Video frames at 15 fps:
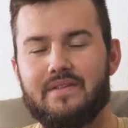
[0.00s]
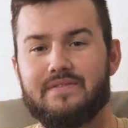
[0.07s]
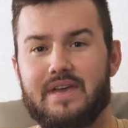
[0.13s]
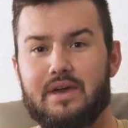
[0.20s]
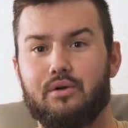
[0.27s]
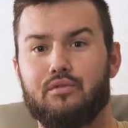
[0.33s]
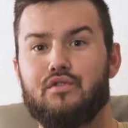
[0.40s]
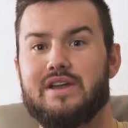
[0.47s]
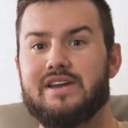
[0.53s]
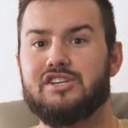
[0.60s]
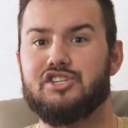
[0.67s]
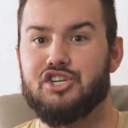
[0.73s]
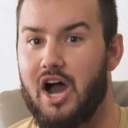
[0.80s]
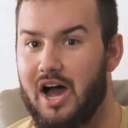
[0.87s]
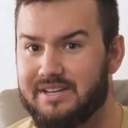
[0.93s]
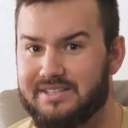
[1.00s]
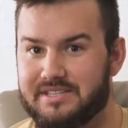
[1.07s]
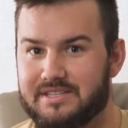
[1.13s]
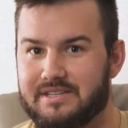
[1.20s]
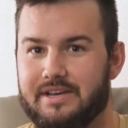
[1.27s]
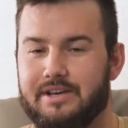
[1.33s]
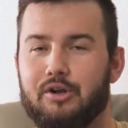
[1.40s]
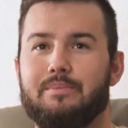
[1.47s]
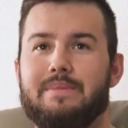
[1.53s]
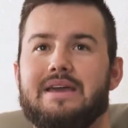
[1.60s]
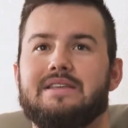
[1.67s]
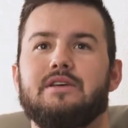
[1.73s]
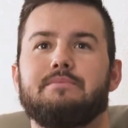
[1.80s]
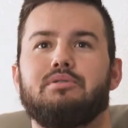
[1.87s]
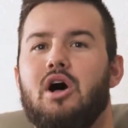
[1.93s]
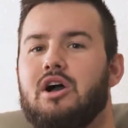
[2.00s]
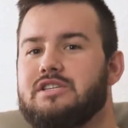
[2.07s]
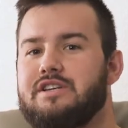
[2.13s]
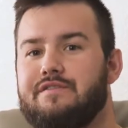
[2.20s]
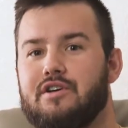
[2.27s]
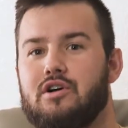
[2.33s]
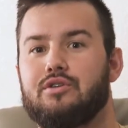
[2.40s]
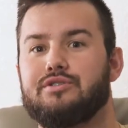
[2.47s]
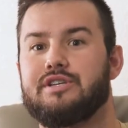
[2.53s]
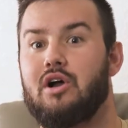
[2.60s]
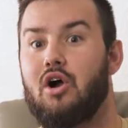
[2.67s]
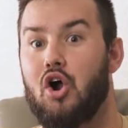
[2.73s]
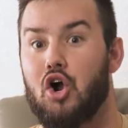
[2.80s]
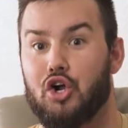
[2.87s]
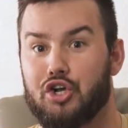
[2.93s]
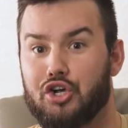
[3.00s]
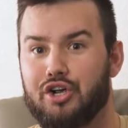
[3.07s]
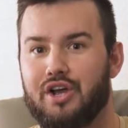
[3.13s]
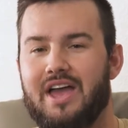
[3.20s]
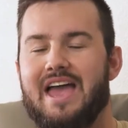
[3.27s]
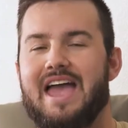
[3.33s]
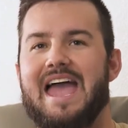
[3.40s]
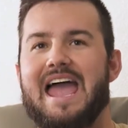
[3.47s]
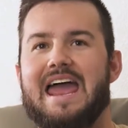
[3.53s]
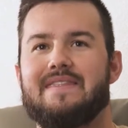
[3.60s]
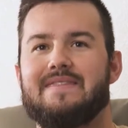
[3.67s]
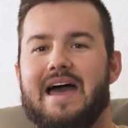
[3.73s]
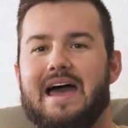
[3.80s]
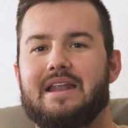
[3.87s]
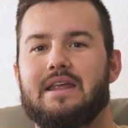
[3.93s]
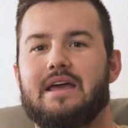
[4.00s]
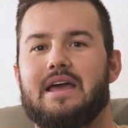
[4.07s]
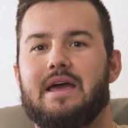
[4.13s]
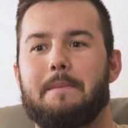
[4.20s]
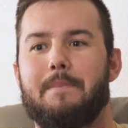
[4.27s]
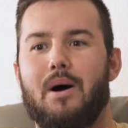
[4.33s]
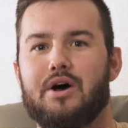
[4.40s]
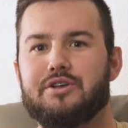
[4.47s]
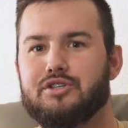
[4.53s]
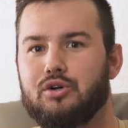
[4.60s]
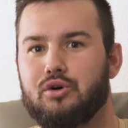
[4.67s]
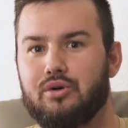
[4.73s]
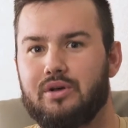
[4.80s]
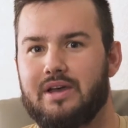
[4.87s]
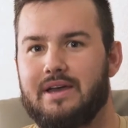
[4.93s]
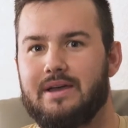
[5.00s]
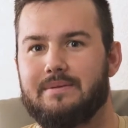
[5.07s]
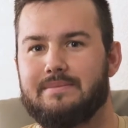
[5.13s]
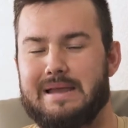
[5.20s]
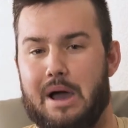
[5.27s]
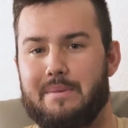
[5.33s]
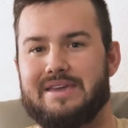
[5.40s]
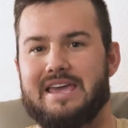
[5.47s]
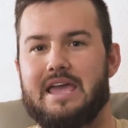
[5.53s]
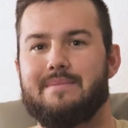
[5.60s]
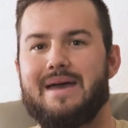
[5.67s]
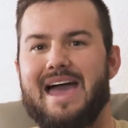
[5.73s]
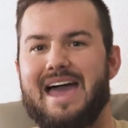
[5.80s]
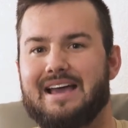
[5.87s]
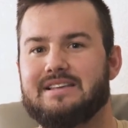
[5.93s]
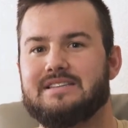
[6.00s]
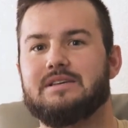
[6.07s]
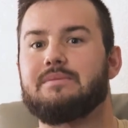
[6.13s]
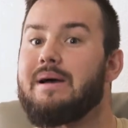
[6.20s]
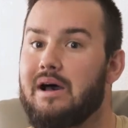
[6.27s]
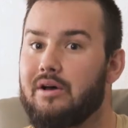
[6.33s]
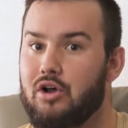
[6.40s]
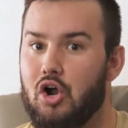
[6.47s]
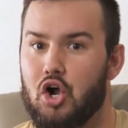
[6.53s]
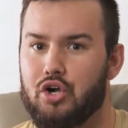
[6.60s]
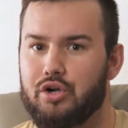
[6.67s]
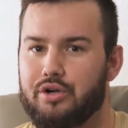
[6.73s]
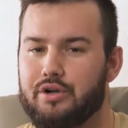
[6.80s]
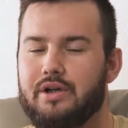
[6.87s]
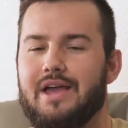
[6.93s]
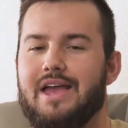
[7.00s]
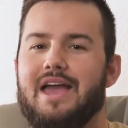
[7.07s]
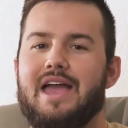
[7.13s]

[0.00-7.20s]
it'll readjust, it'll make the block difficulty harder, and that puzzle now became X amount harder.